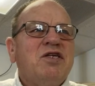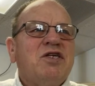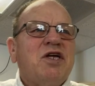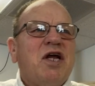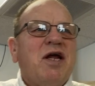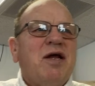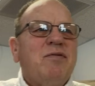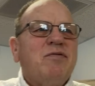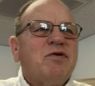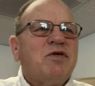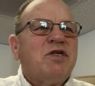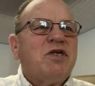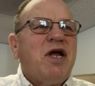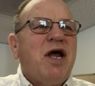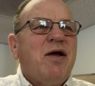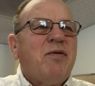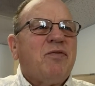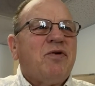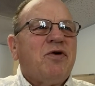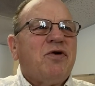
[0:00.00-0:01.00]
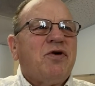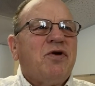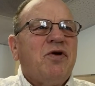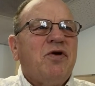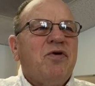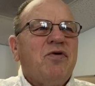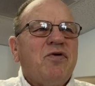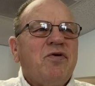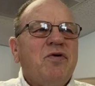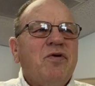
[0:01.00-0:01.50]
James chapter
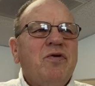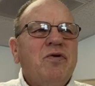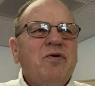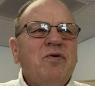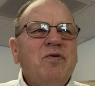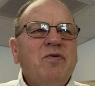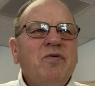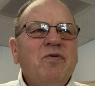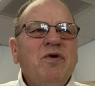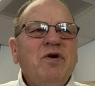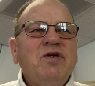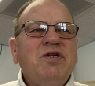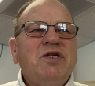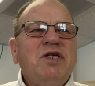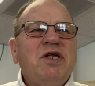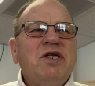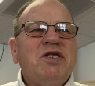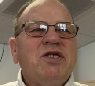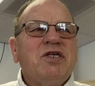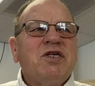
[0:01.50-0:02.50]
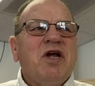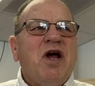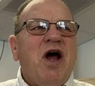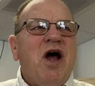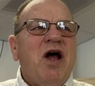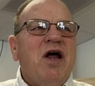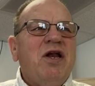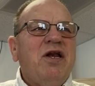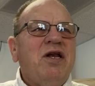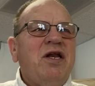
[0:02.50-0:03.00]
2, where it says
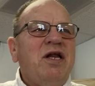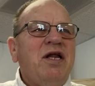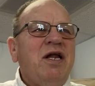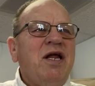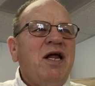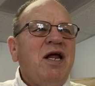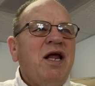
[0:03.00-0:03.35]
God